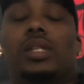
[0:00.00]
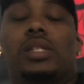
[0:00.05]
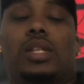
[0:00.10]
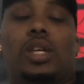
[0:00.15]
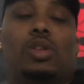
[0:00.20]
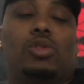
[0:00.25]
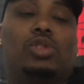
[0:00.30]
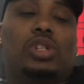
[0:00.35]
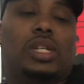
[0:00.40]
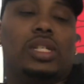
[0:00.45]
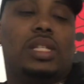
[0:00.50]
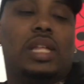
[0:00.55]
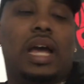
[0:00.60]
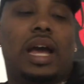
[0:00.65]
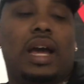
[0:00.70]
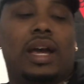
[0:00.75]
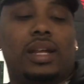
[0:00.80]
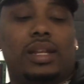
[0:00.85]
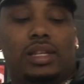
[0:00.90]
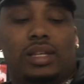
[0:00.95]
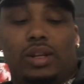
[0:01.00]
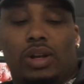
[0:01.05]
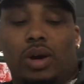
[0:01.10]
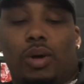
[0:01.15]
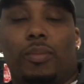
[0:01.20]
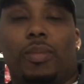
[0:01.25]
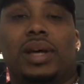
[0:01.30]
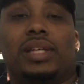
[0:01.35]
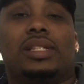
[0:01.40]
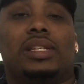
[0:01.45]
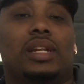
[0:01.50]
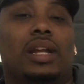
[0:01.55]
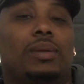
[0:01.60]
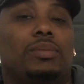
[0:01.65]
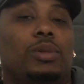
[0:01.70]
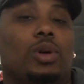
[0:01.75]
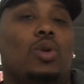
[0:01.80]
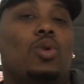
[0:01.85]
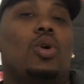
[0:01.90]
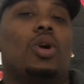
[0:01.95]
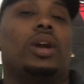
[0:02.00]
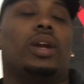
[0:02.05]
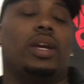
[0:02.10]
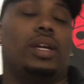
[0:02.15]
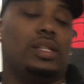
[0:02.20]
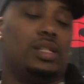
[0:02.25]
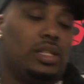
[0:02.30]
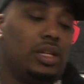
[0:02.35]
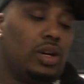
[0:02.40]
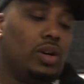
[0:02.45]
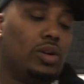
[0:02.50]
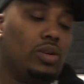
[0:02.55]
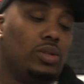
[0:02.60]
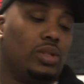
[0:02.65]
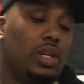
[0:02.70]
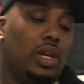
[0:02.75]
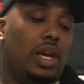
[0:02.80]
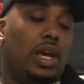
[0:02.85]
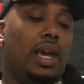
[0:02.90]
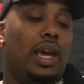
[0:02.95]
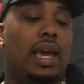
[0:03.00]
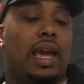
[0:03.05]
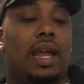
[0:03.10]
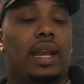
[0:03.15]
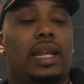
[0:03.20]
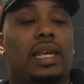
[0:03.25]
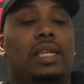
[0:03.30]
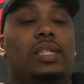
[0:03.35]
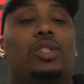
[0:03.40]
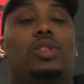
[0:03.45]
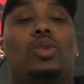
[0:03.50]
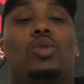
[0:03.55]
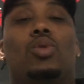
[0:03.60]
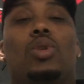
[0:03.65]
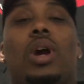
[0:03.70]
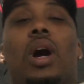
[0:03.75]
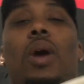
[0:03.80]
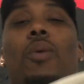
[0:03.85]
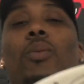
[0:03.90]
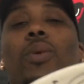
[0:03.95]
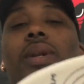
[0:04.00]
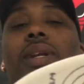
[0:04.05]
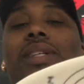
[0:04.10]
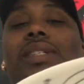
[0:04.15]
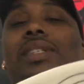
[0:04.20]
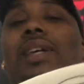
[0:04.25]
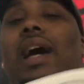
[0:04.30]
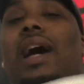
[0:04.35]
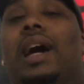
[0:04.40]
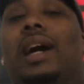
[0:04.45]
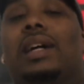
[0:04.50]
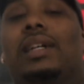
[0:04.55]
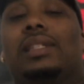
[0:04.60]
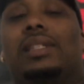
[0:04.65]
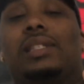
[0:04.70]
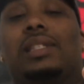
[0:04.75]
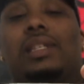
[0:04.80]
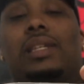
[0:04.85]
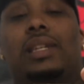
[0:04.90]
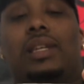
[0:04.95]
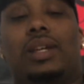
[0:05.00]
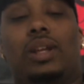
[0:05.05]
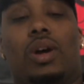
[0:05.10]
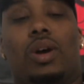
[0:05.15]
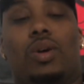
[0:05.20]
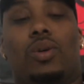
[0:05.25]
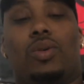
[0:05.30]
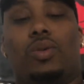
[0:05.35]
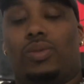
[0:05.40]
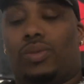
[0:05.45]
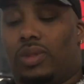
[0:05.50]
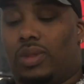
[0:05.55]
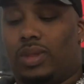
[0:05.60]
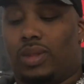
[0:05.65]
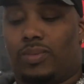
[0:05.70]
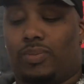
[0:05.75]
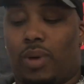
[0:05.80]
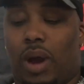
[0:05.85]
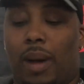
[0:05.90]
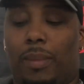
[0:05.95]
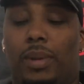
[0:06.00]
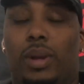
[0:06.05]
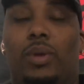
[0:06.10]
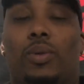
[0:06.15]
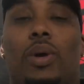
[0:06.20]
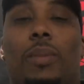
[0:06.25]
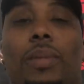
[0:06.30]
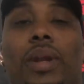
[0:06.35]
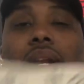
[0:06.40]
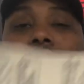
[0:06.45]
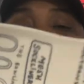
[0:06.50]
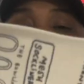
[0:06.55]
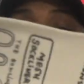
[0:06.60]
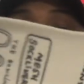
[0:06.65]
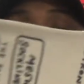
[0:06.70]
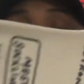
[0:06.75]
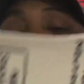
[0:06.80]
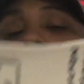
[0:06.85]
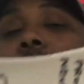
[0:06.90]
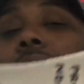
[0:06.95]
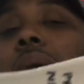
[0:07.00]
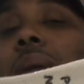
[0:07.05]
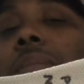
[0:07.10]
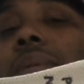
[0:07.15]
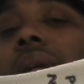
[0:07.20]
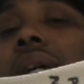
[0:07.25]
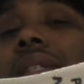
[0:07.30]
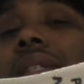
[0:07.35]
So you just not, messing up the cork insoles. And these do come with designs, probably reminiscent to the paper